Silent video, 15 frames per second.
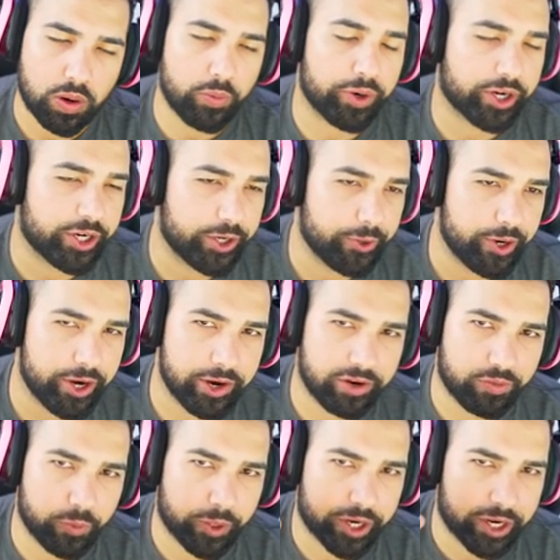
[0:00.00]
So what we're gonna do
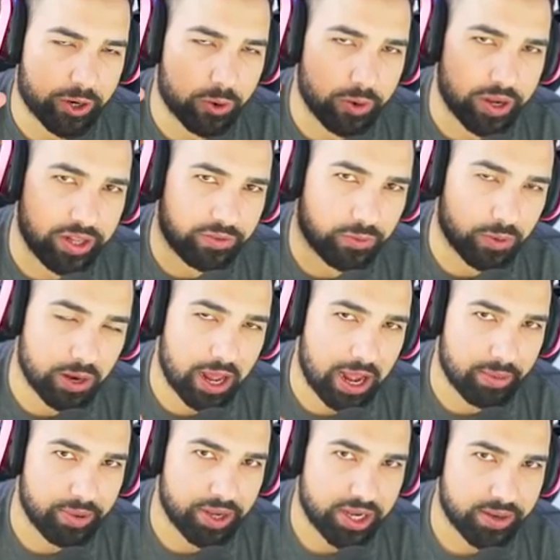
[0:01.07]
here is we're gonna go into a
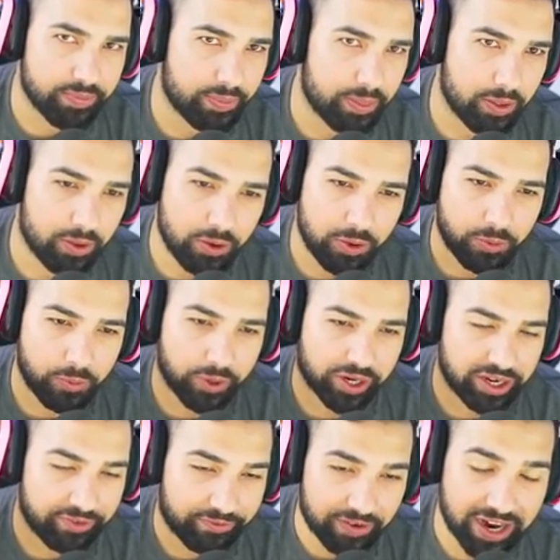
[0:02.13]
lobby.
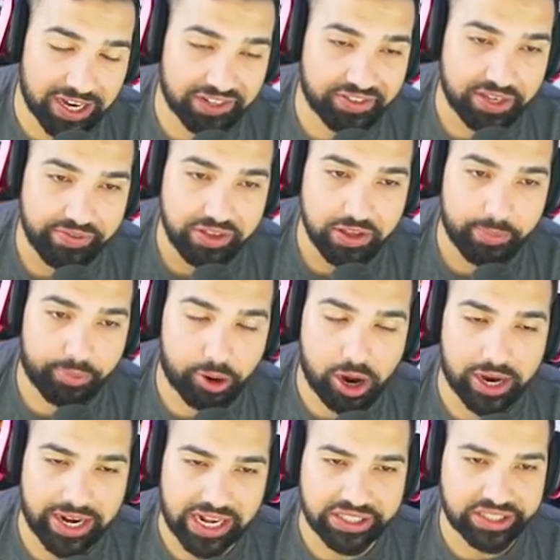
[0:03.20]
We're gonna find a TV that
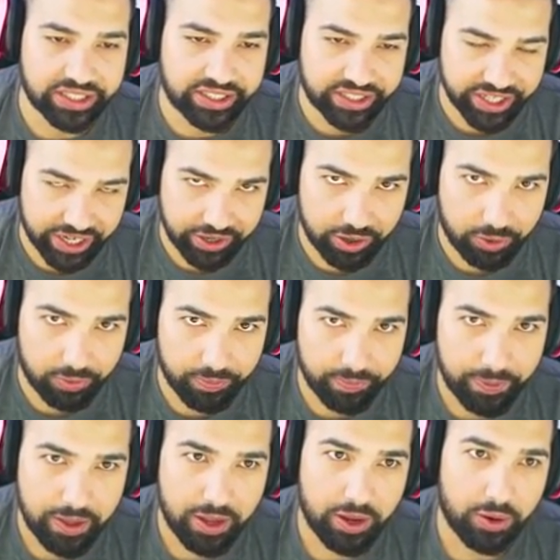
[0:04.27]
broadcasts the signal.
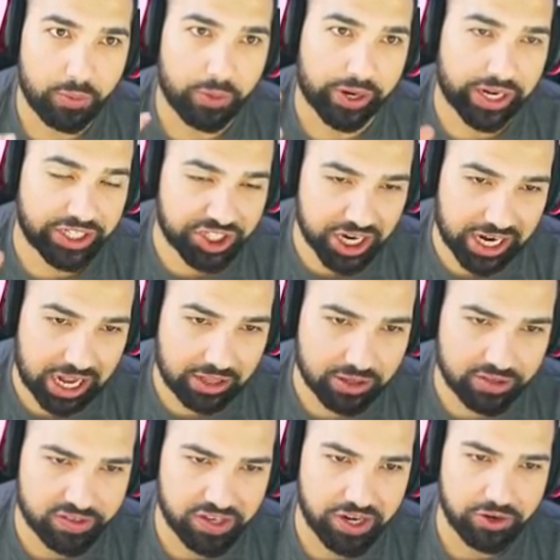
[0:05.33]
We're gonna check
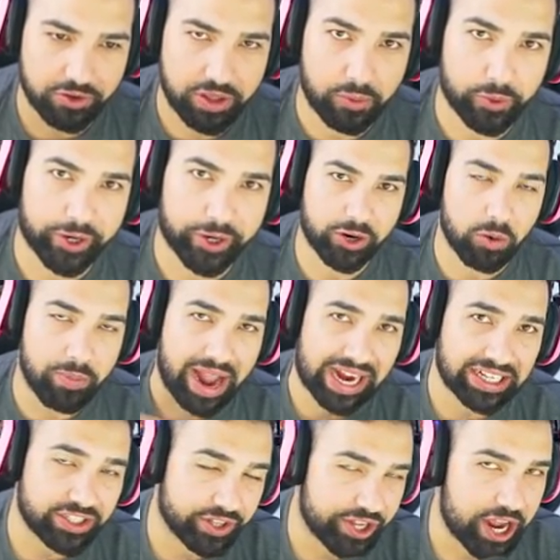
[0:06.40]
out the signal, gonna go
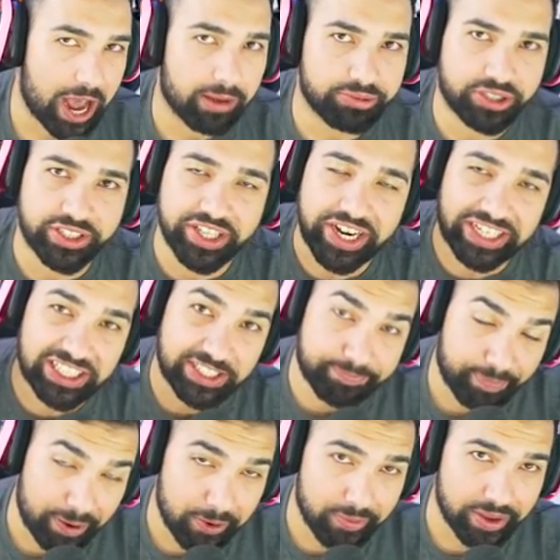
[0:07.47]
back into the options and
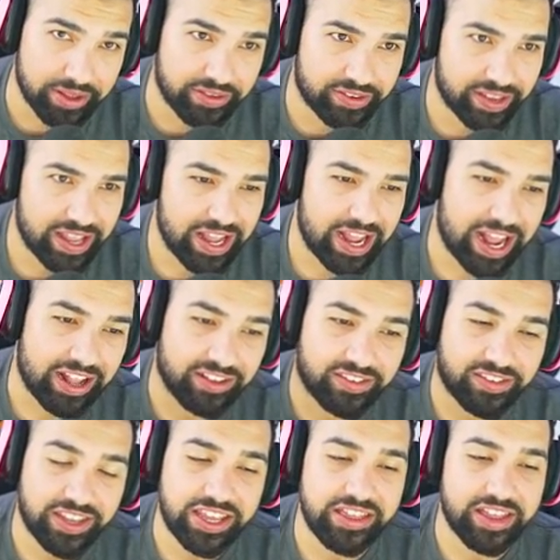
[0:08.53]
experiment and
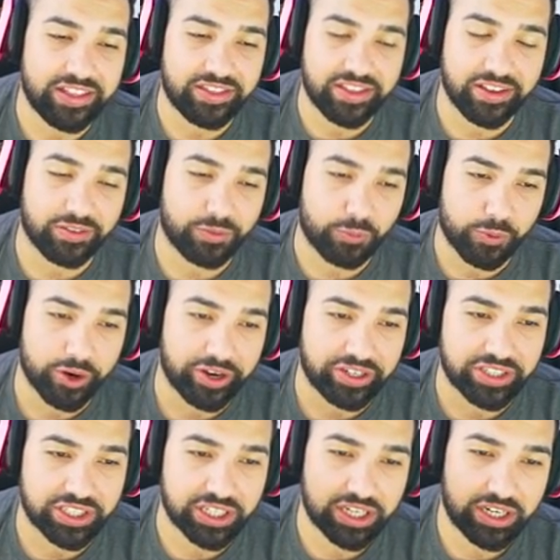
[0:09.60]
see that this
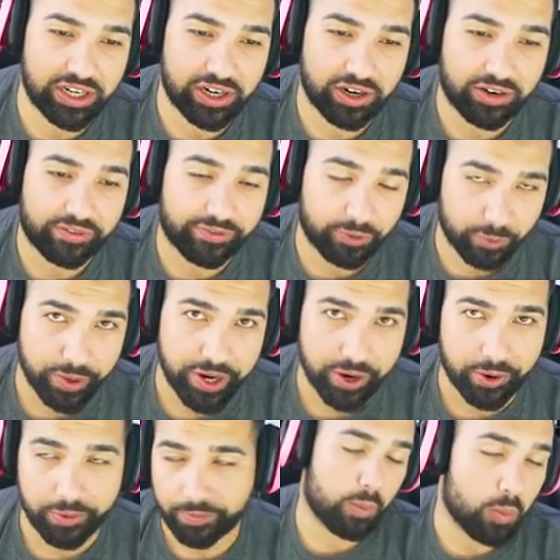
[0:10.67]
works for
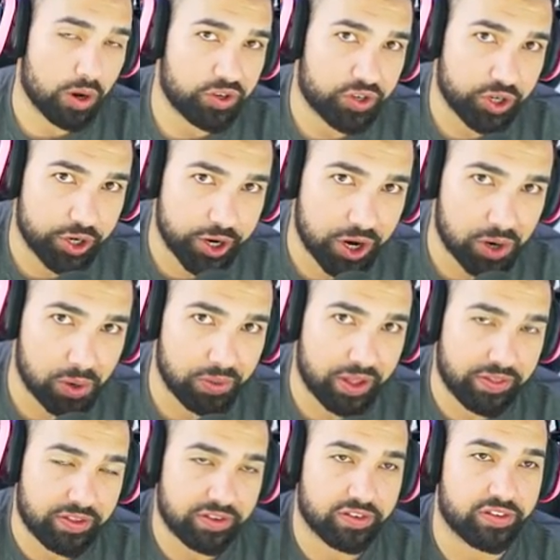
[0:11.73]
real. I want you to know
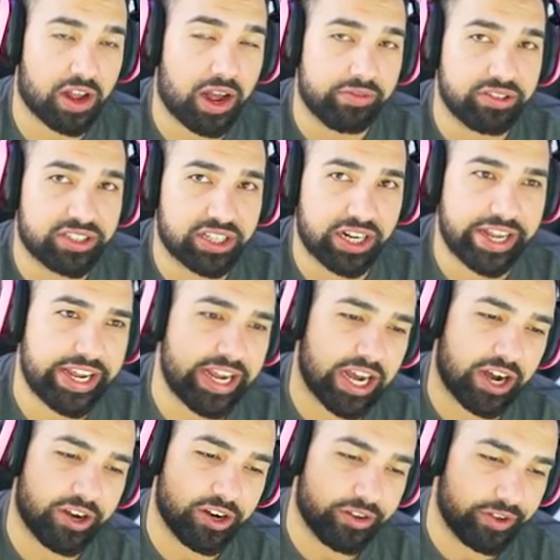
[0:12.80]
that this is
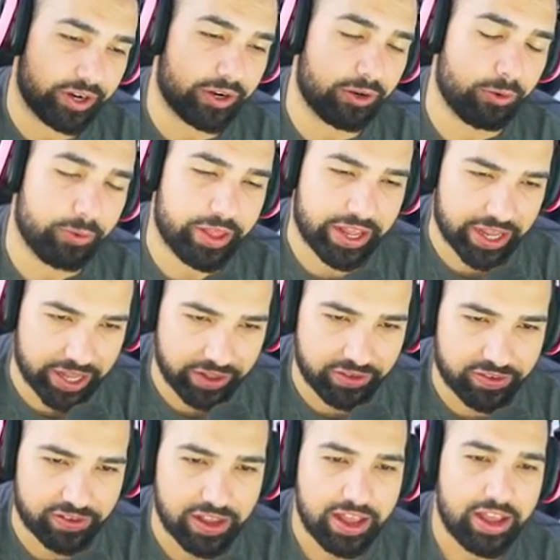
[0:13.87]
obviously another clue that
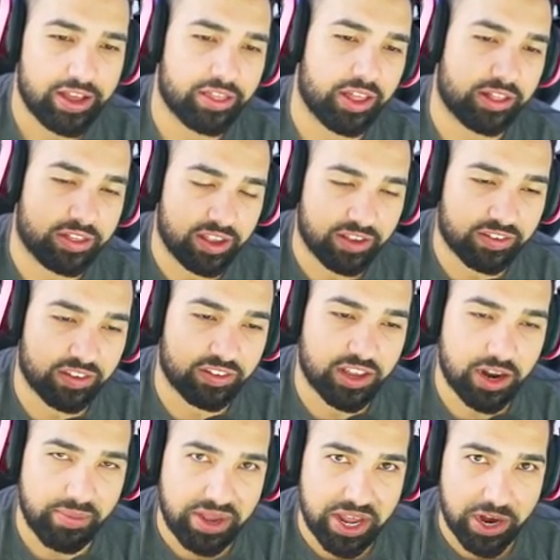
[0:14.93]
hints that this is
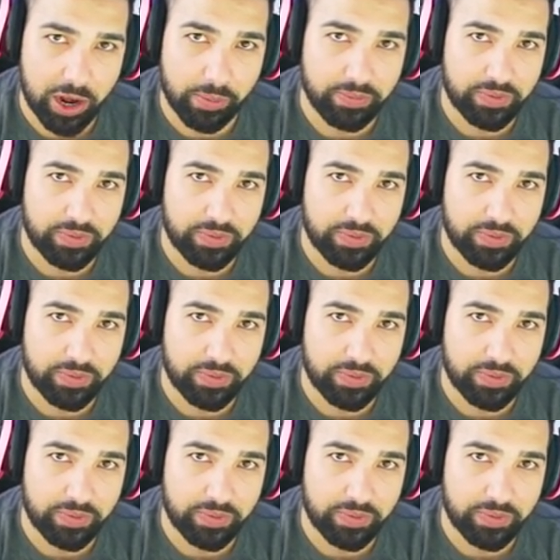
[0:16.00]
going to be an